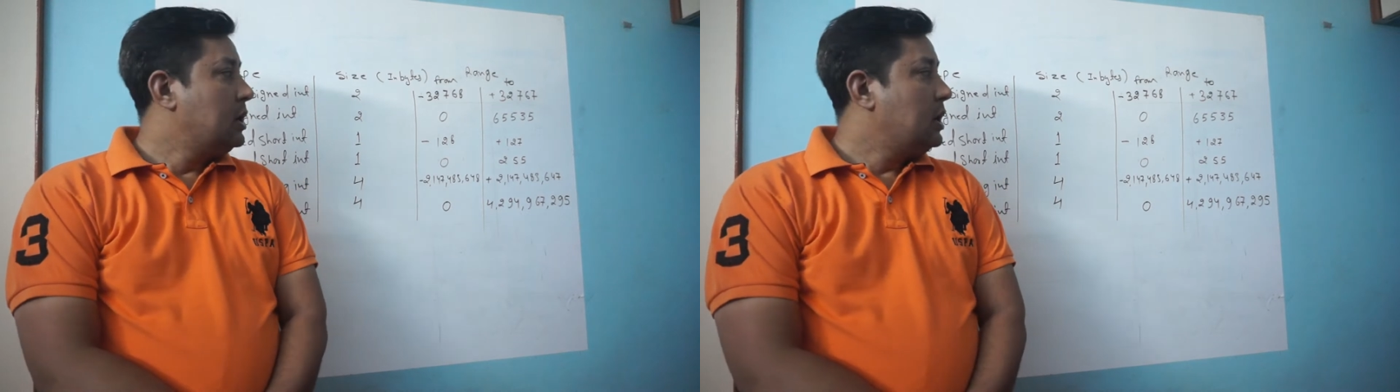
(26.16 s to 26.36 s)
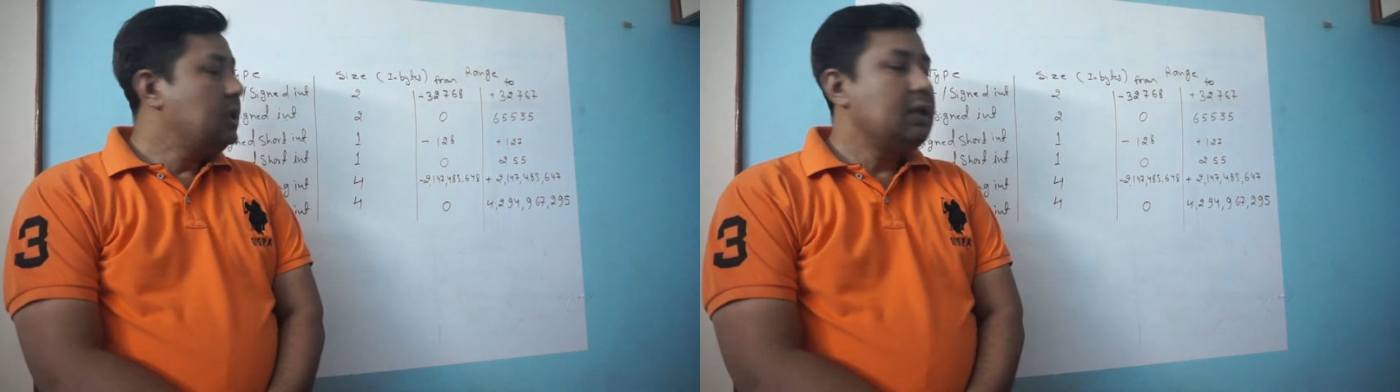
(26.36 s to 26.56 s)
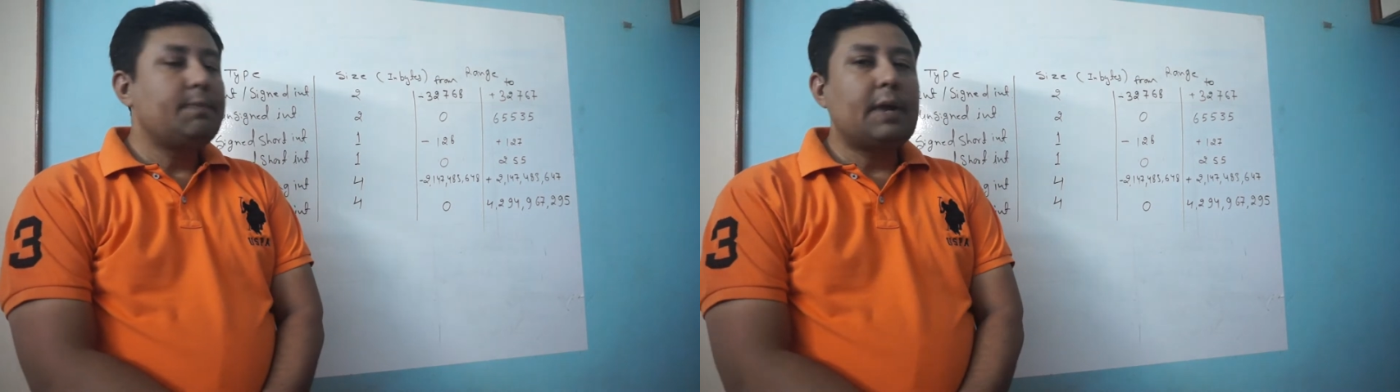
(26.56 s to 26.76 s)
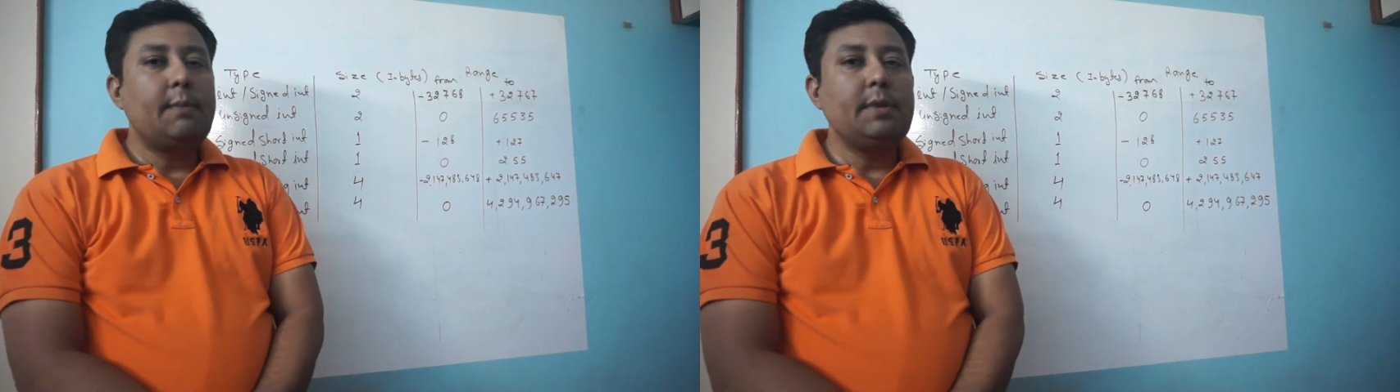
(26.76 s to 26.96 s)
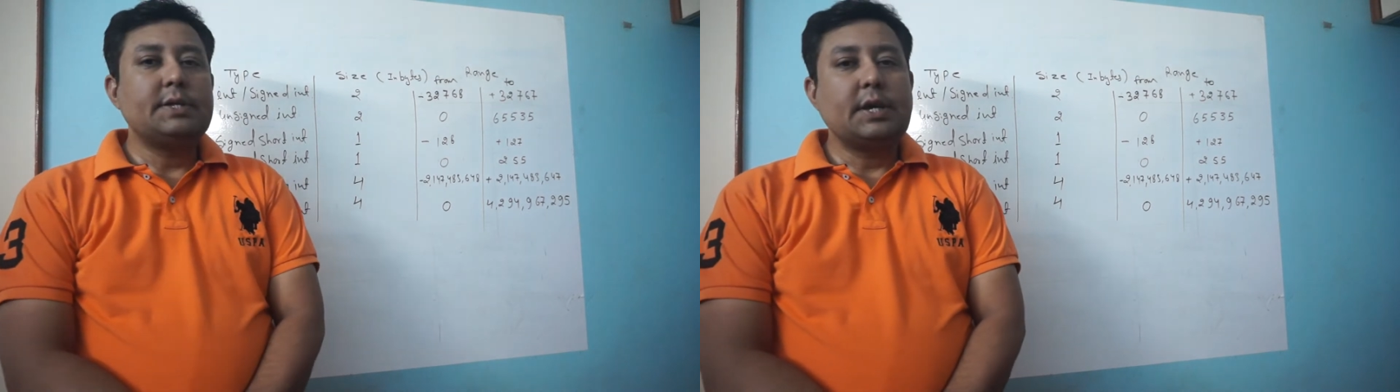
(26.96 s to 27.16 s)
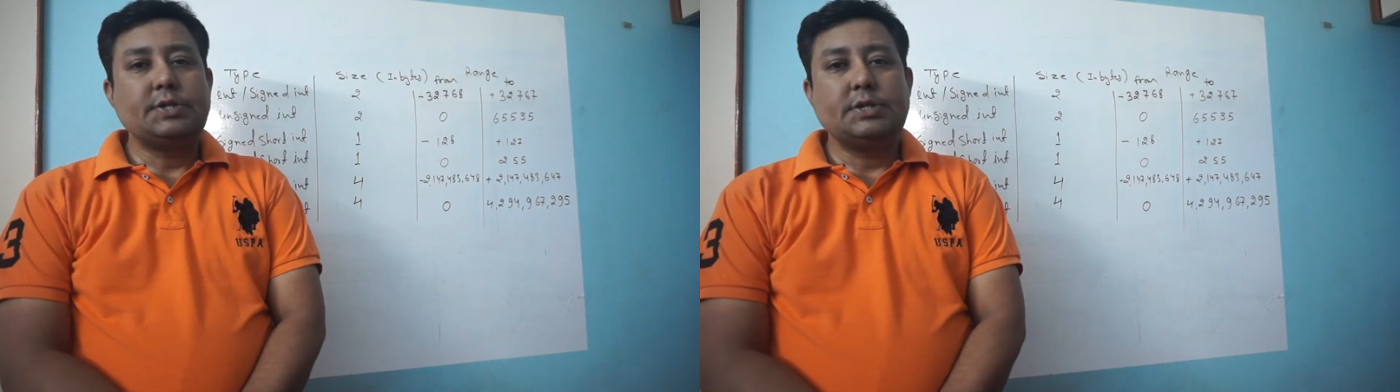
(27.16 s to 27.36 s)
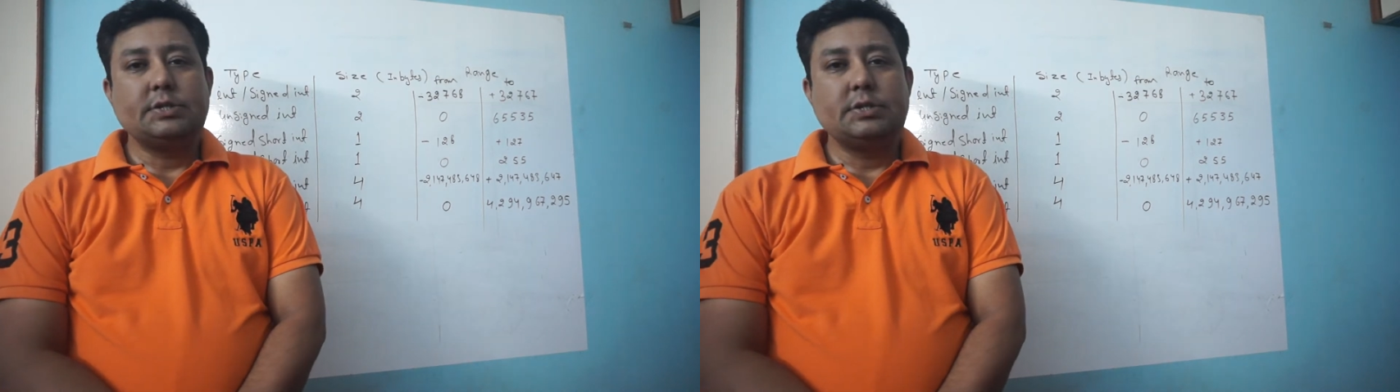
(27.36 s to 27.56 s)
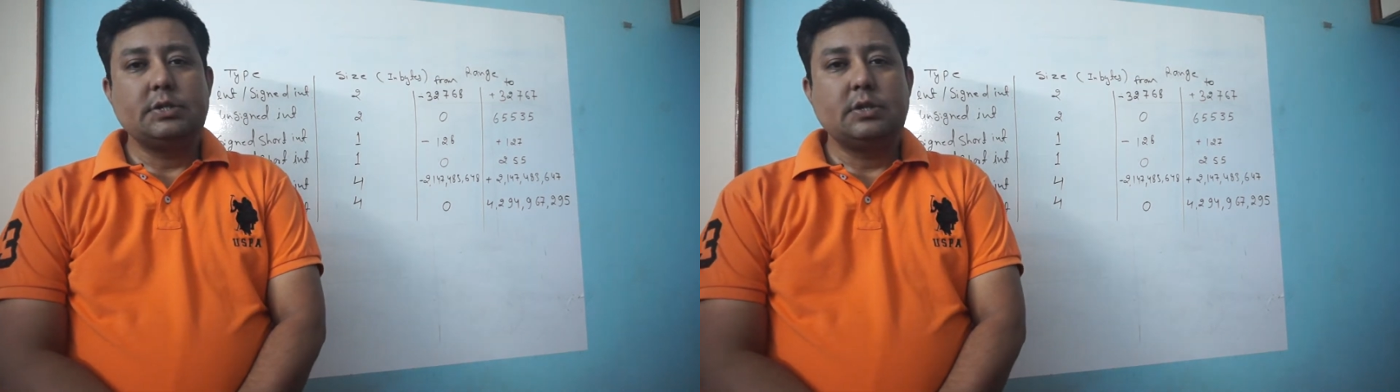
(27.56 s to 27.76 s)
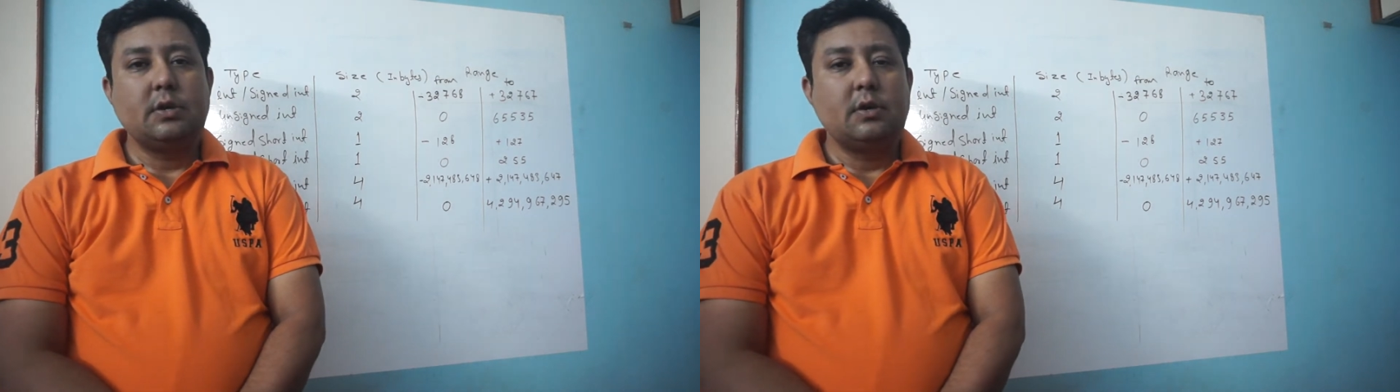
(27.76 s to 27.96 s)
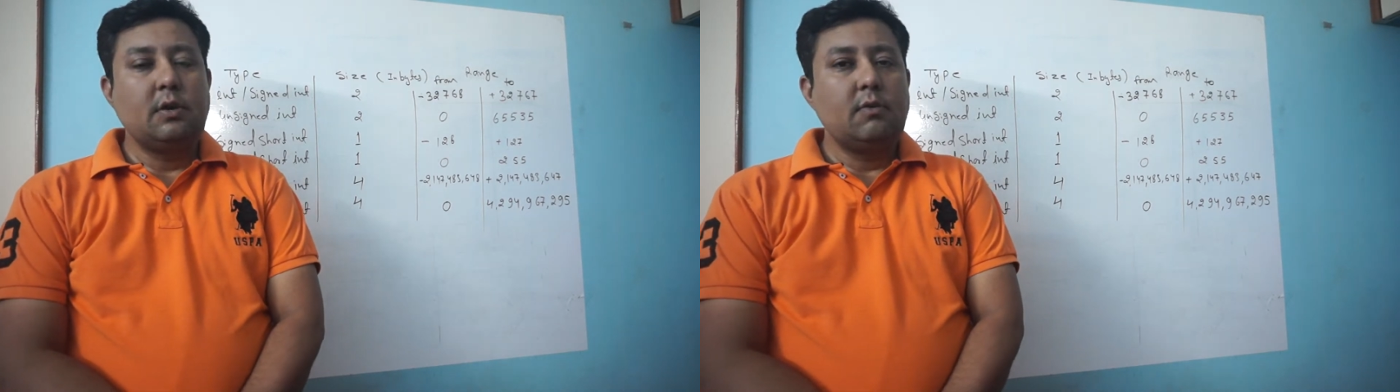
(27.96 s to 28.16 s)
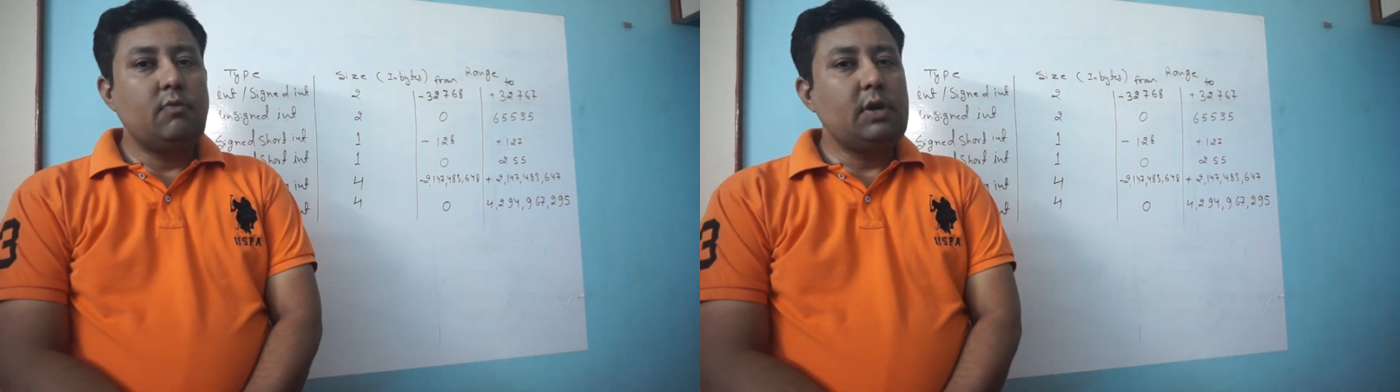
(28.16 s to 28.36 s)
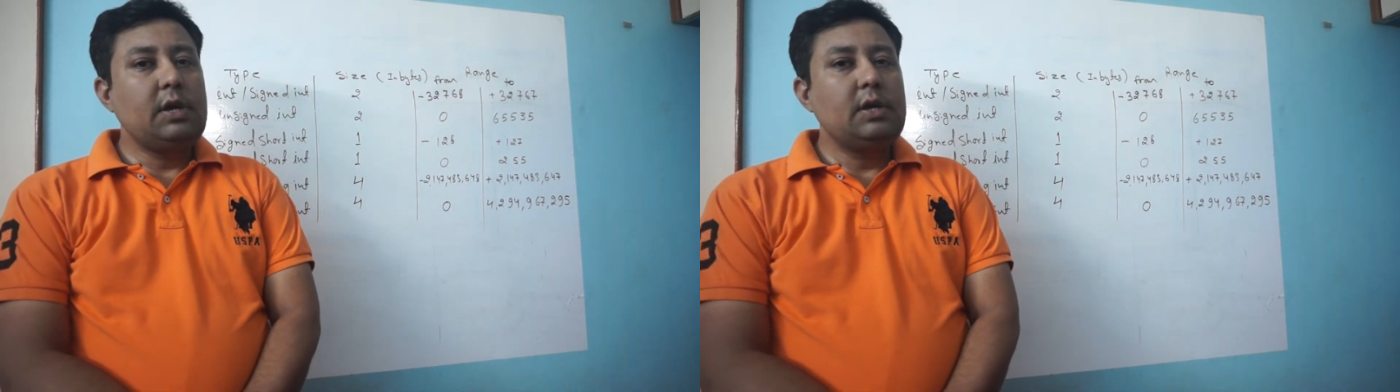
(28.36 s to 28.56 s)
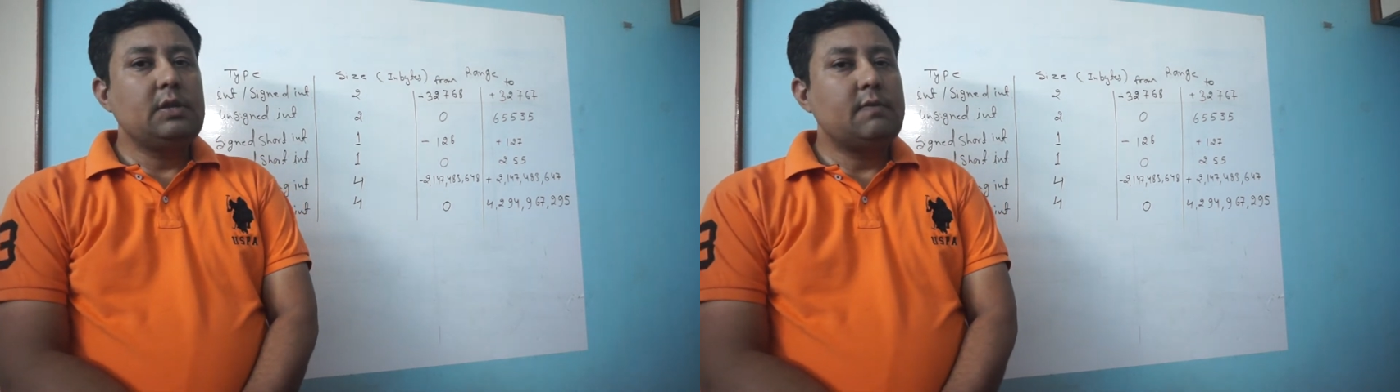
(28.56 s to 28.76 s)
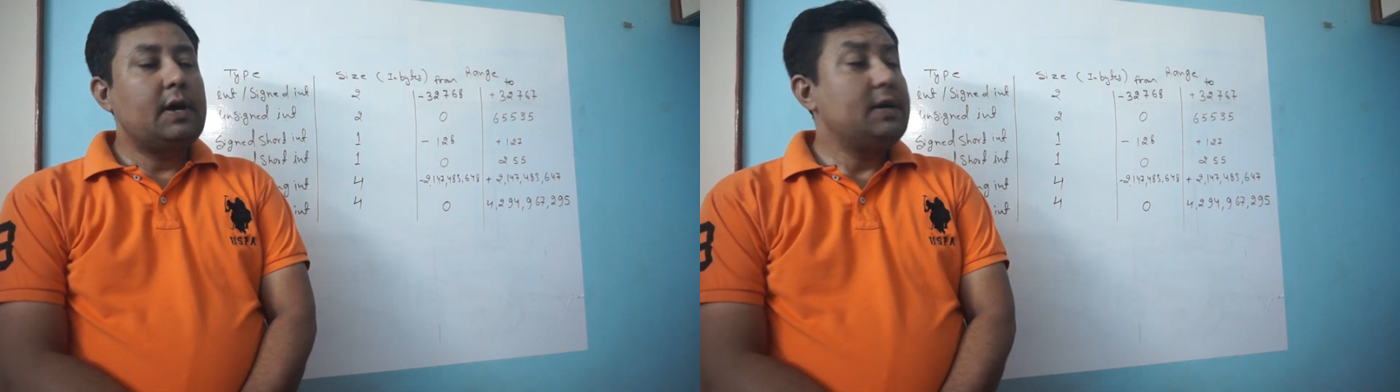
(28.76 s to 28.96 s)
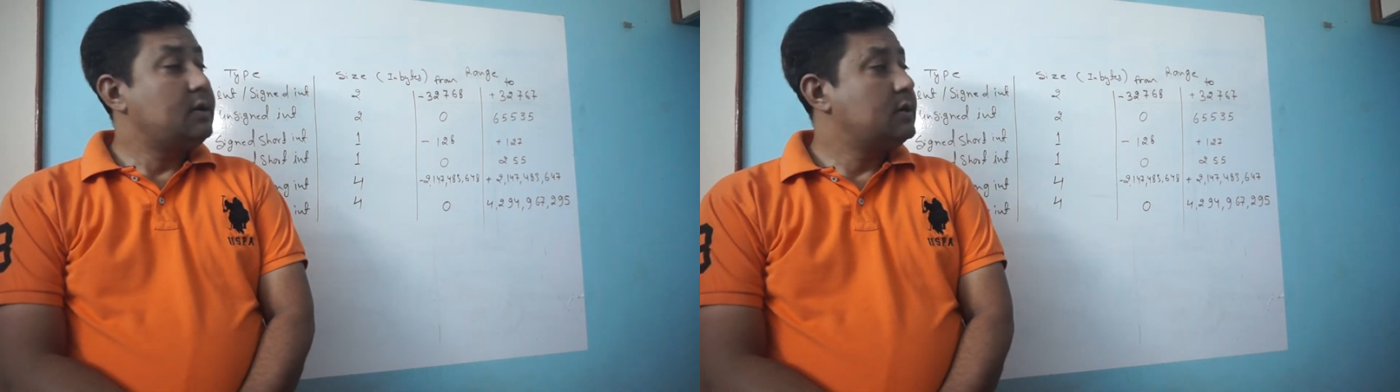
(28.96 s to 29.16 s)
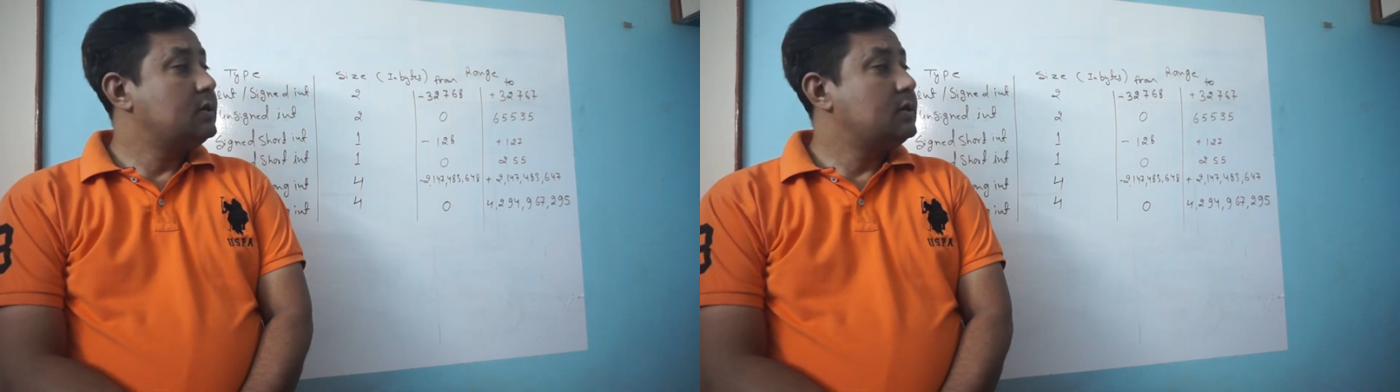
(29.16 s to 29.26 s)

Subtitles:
In the primary sections, we divide